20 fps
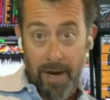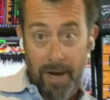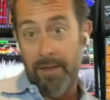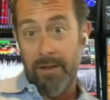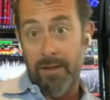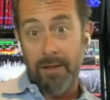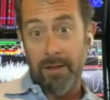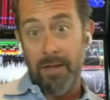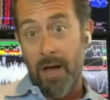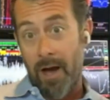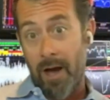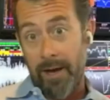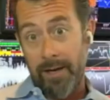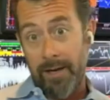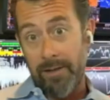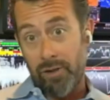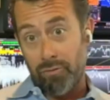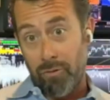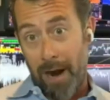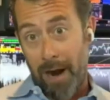right? The
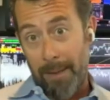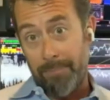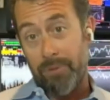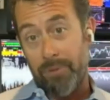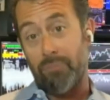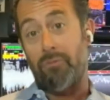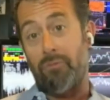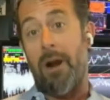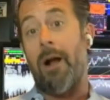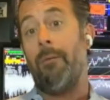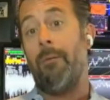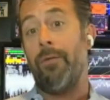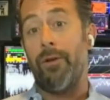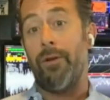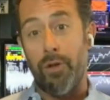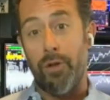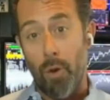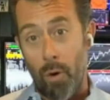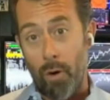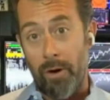line is wrapped
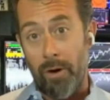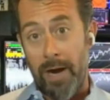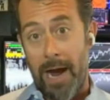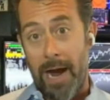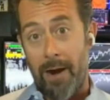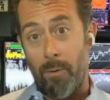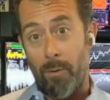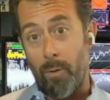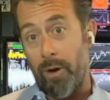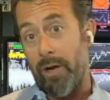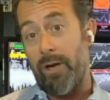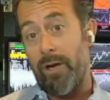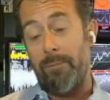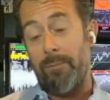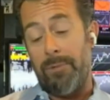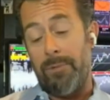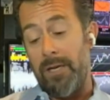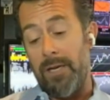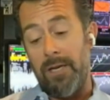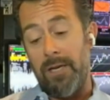around the door
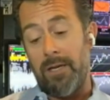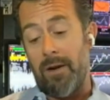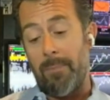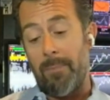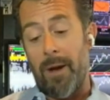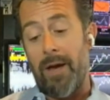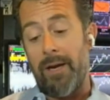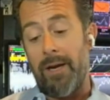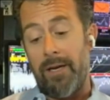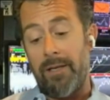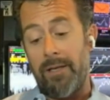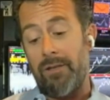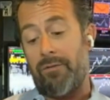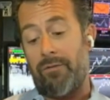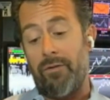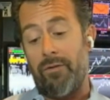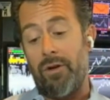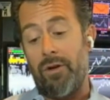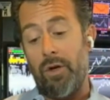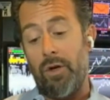now. We're going to need
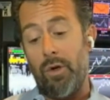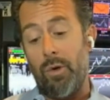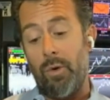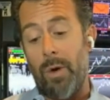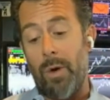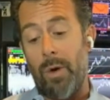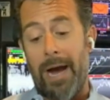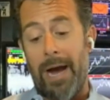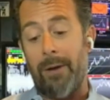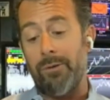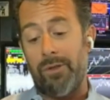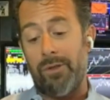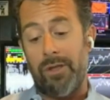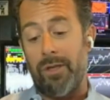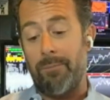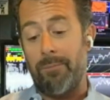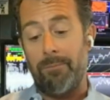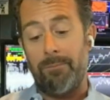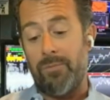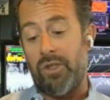commodities for the new
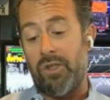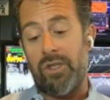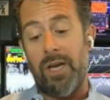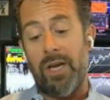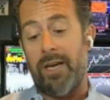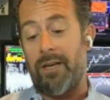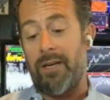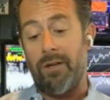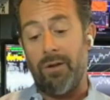housing